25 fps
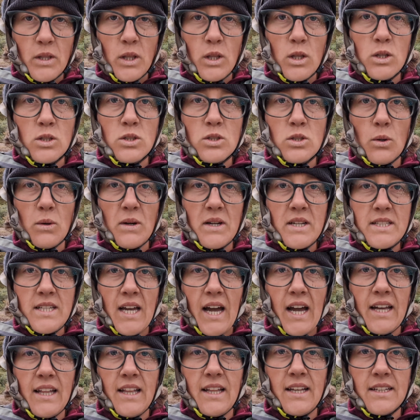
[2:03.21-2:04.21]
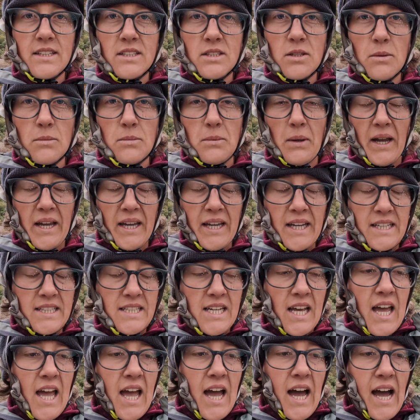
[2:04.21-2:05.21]
The stories I like to write,
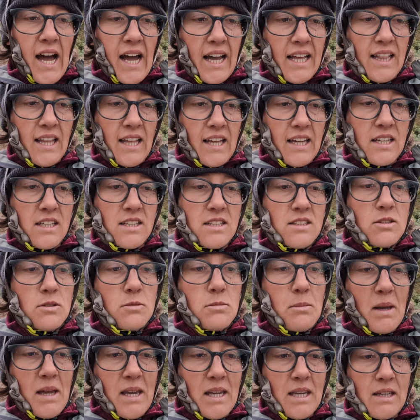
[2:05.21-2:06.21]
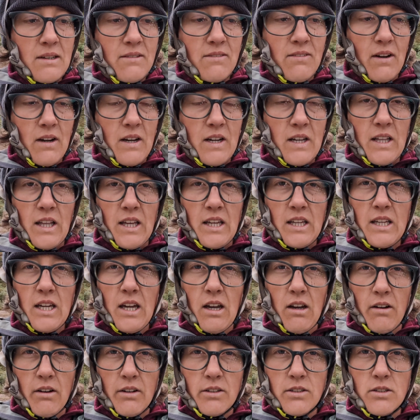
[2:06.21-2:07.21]
I like to make it very like
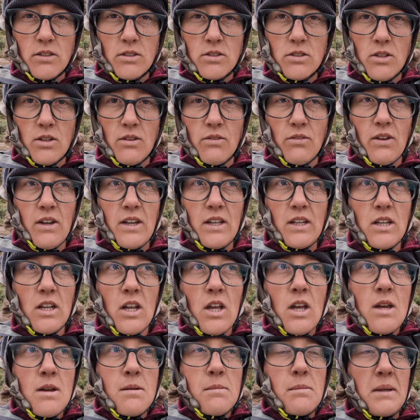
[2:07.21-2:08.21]
character driven